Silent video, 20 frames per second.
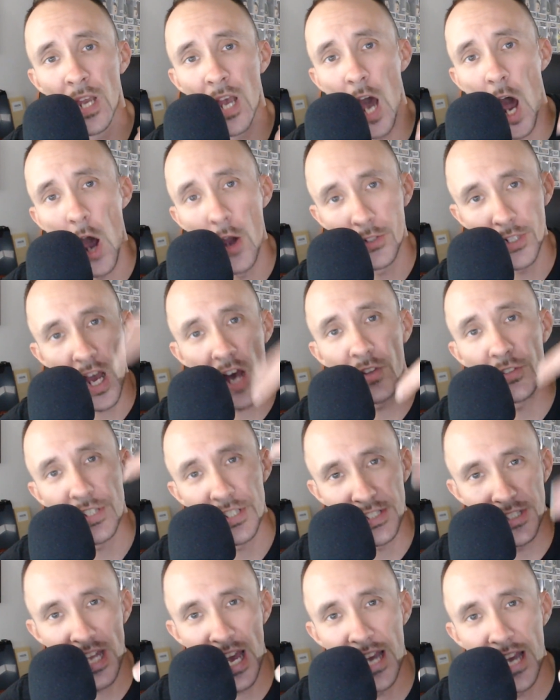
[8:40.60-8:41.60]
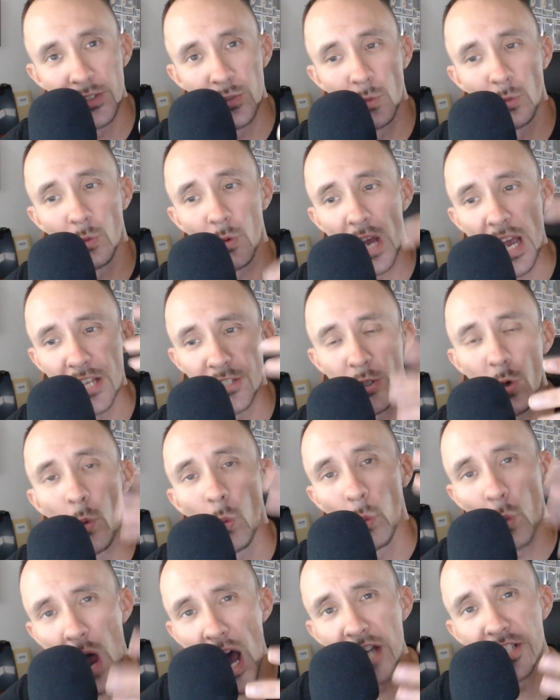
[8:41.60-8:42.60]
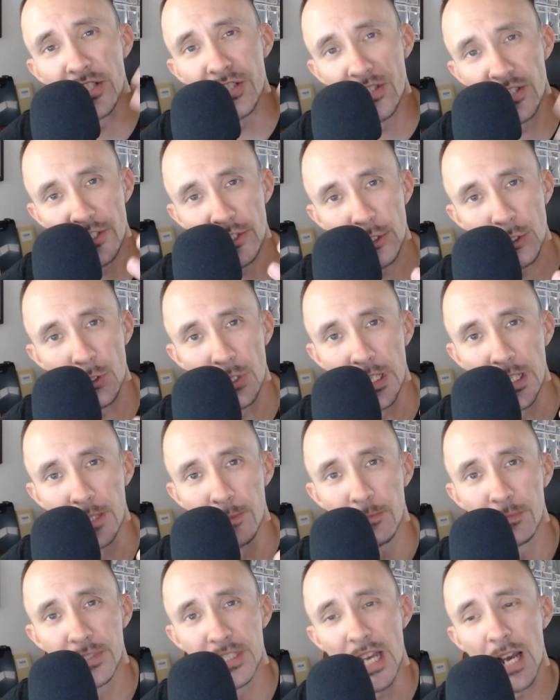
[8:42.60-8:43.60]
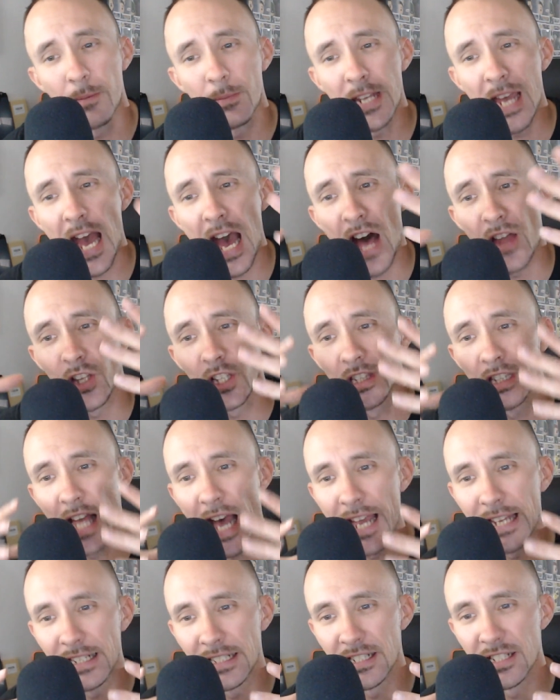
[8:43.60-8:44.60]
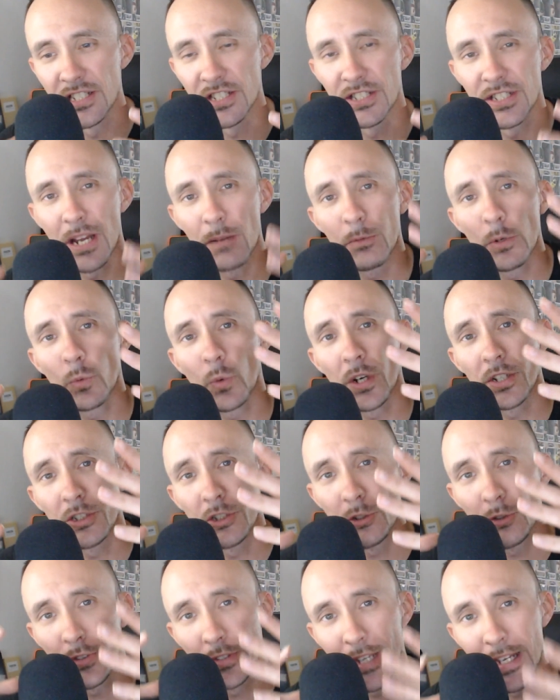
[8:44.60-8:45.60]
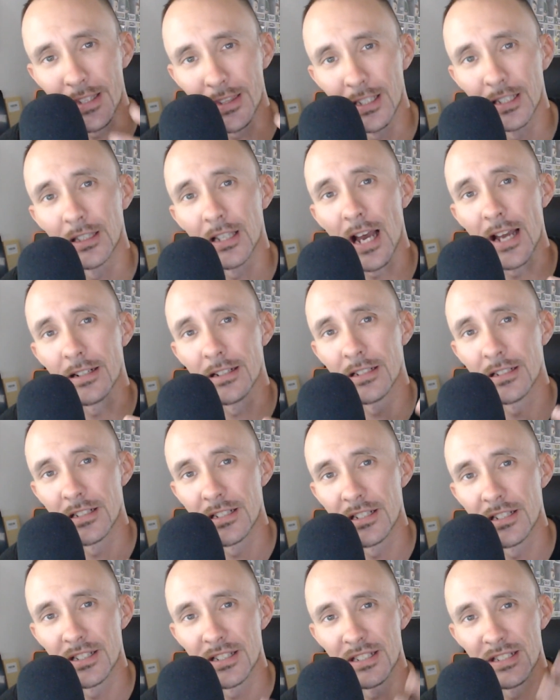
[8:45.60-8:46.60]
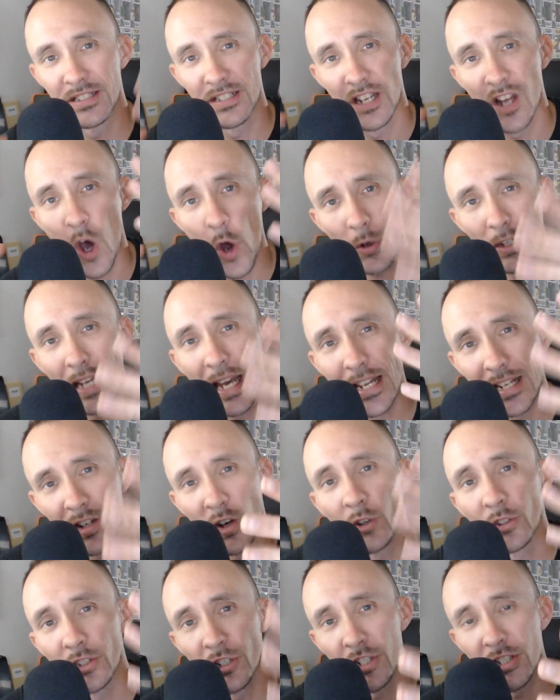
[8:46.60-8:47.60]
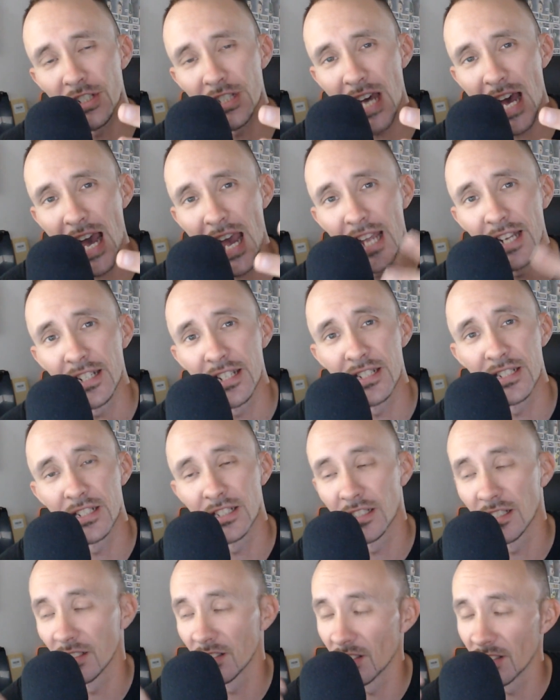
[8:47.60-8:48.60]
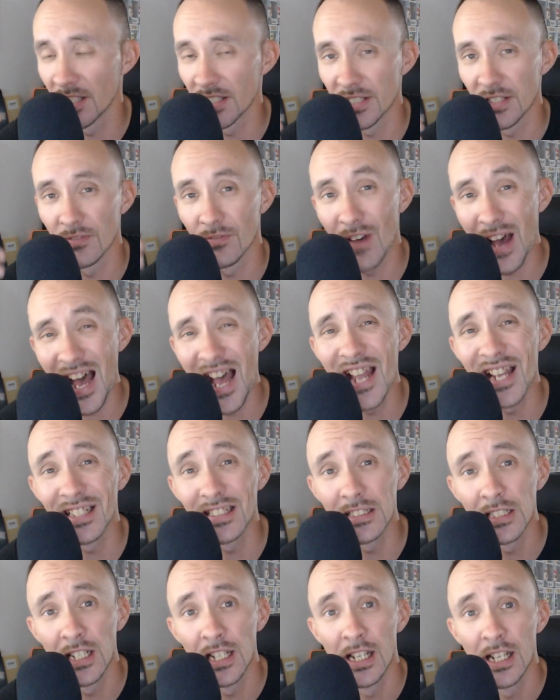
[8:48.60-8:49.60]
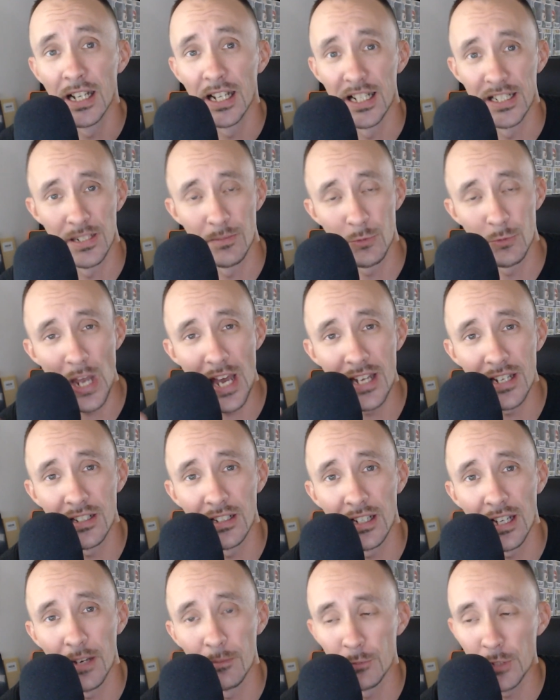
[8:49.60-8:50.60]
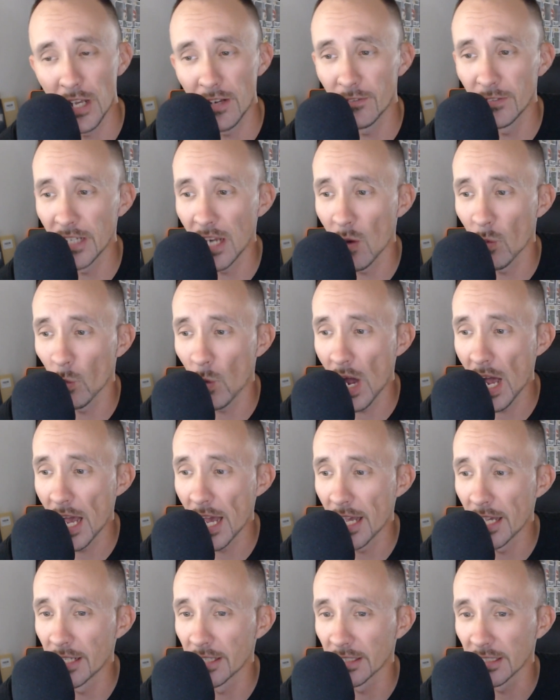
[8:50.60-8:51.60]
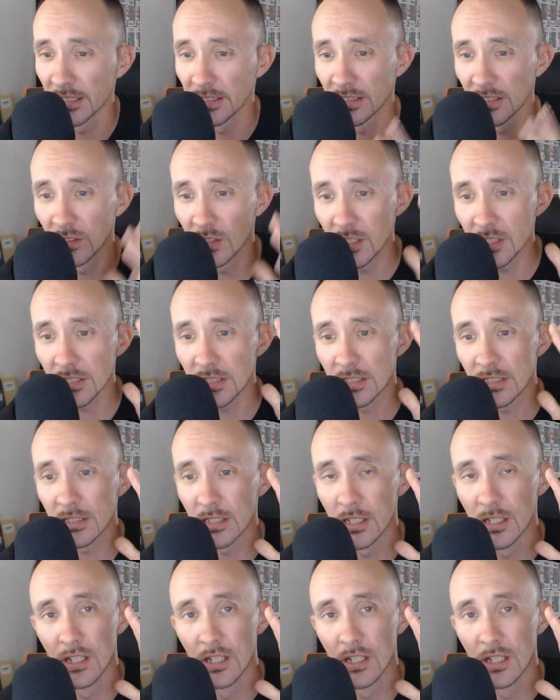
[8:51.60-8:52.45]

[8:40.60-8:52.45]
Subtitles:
y'all's sides, as you're watching the stream, tell me how the lighting is. Tell me what you think the lighting is. Is it okay on your side? Is it fine? Because I'm trying to figure out why. Because it looks